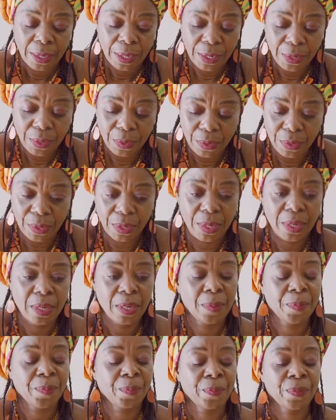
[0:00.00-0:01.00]
Good.
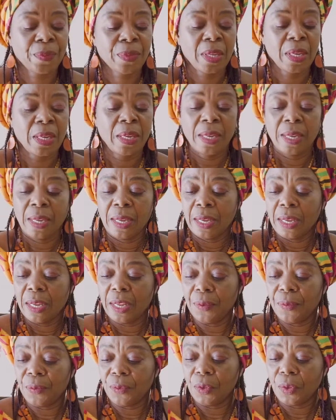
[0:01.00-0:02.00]

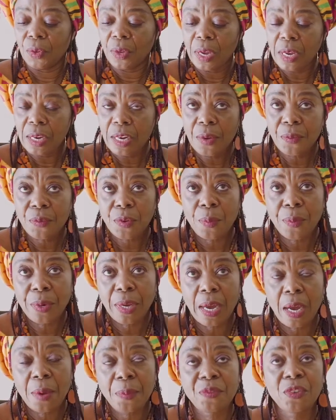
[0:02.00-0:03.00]
If you got them from
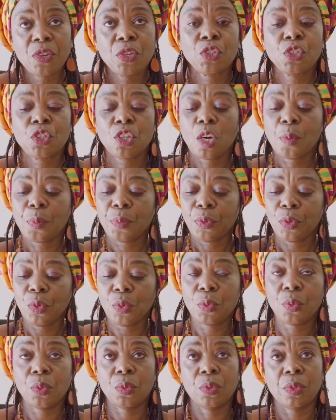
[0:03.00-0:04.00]
the Afro shop,
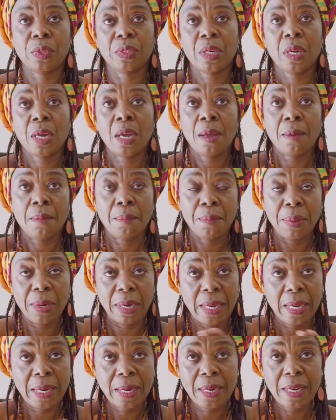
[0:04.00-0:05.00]
you could
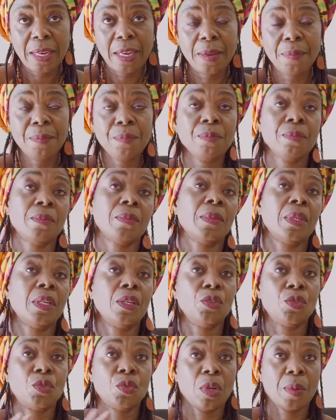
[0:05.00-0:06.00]
blend them
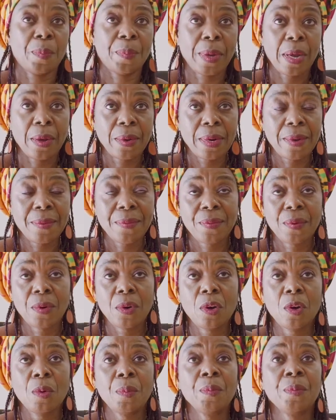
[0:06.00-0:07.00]
into a powder
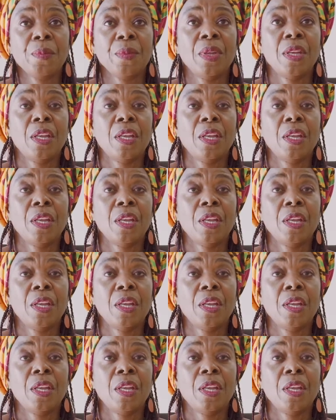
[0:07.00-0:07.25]
form.